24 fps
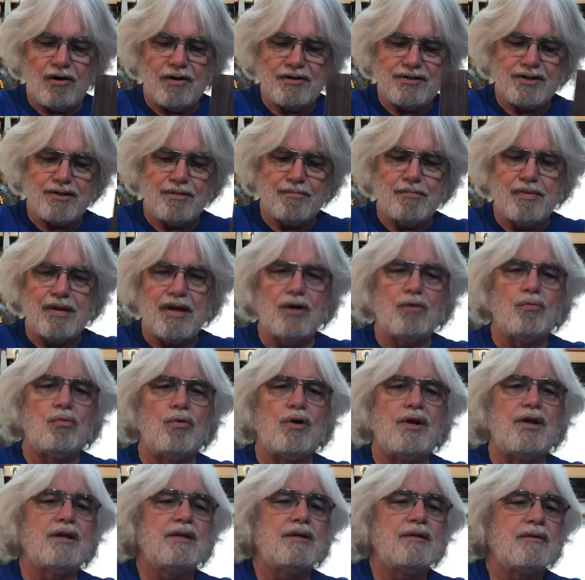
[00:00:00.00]
It's the big
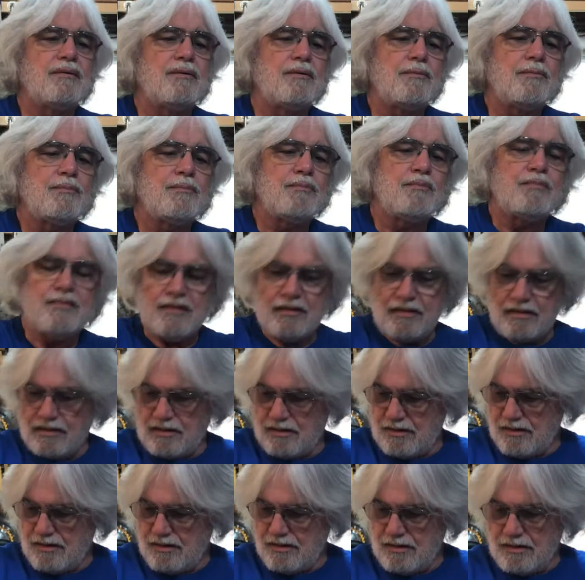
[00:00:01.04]

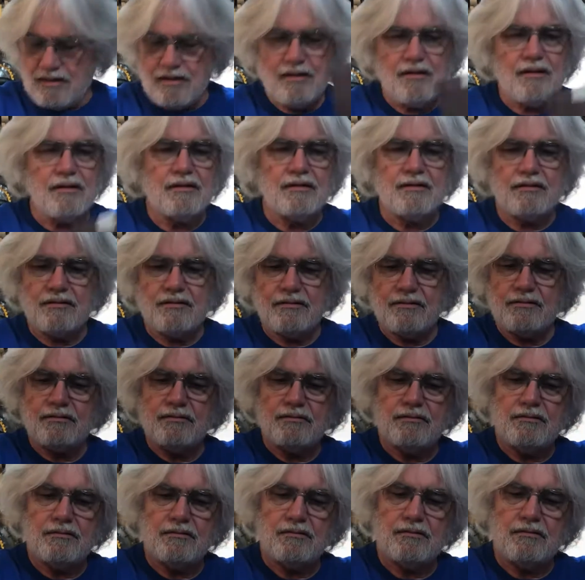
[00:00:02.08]
one.
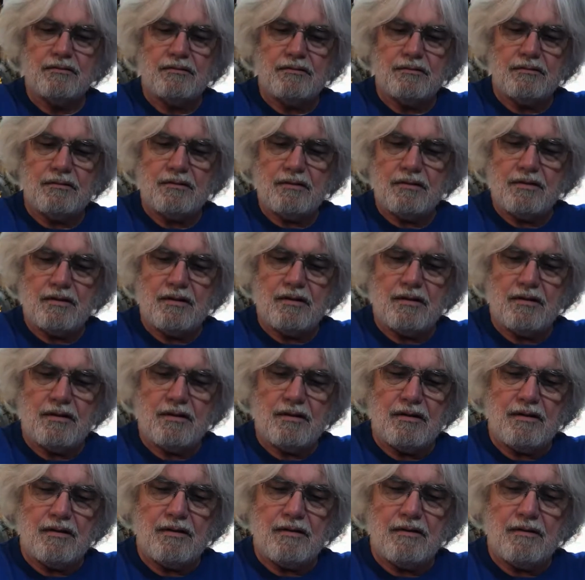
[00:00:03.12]

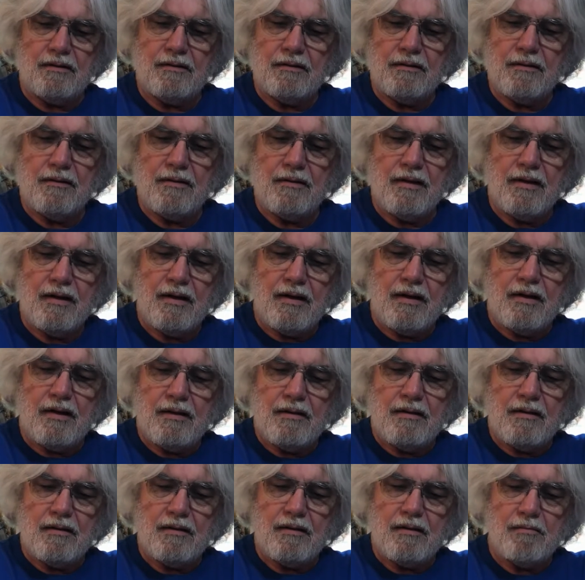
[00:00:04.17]

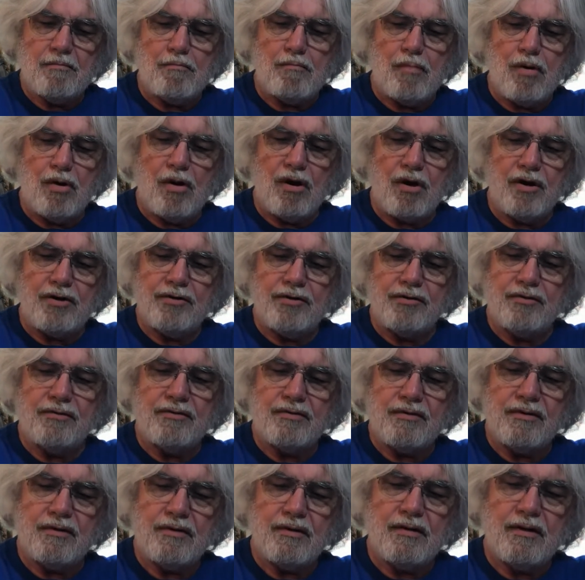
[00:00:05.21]
Uh, Martin
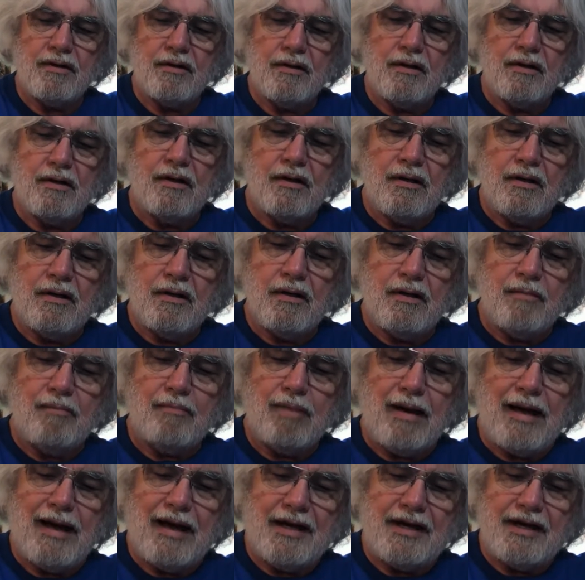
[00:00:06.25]

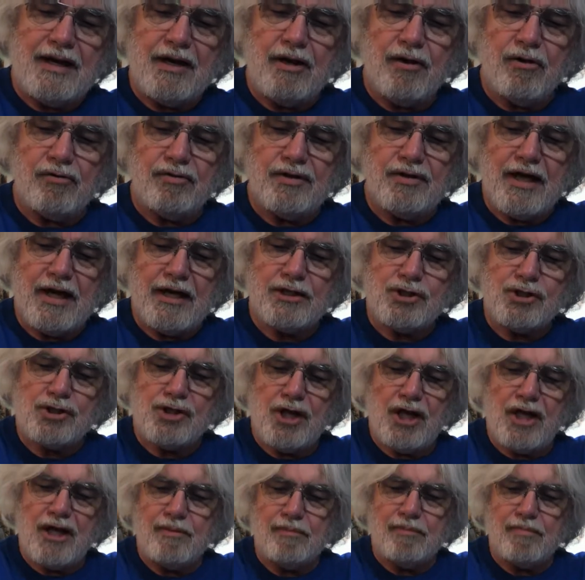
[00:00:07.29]
pioneered that
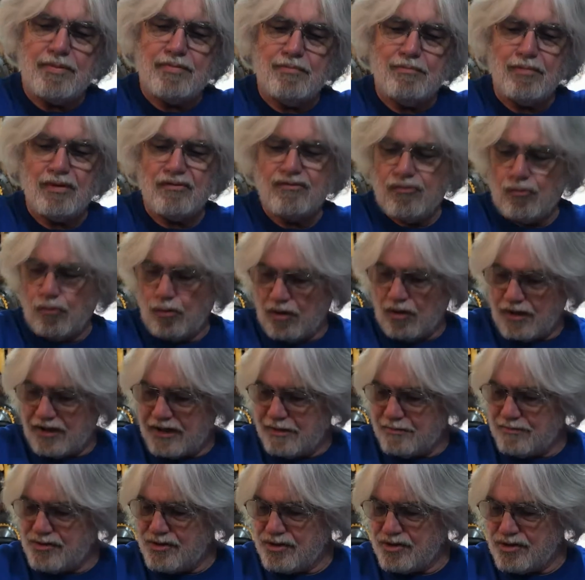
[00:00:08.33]
shape before
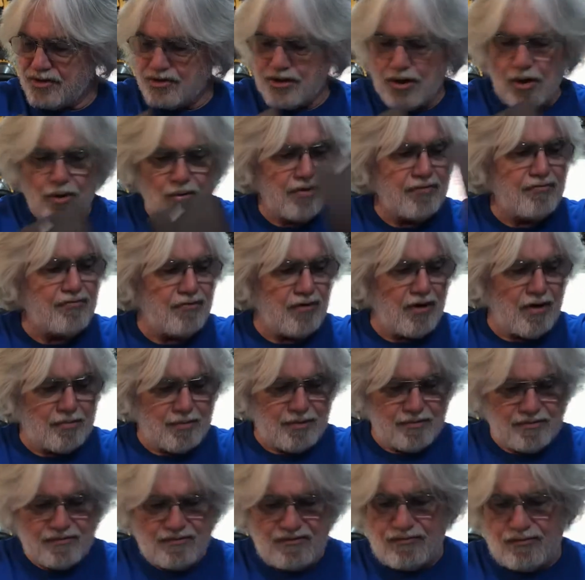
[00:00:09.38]
Gibson stole it from
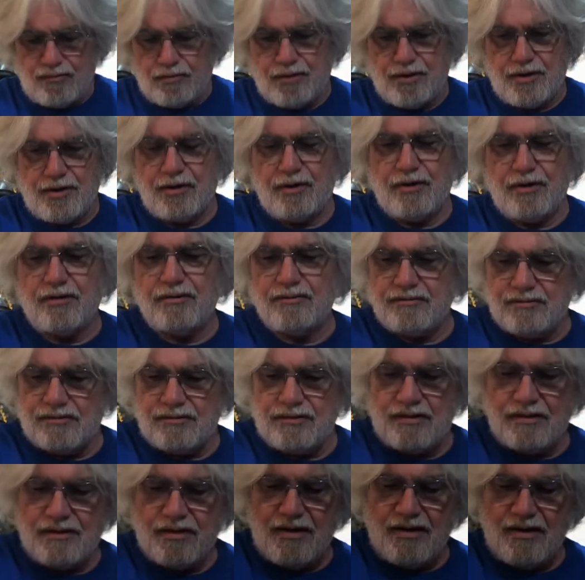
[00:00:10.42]
them for their
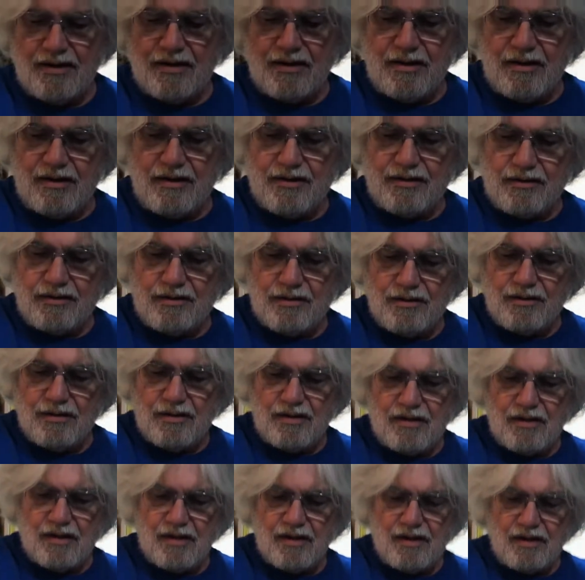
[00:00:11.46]

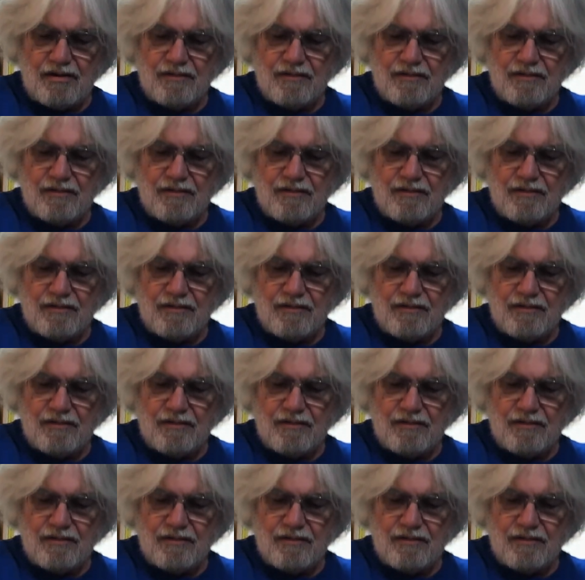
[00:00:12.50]
uh,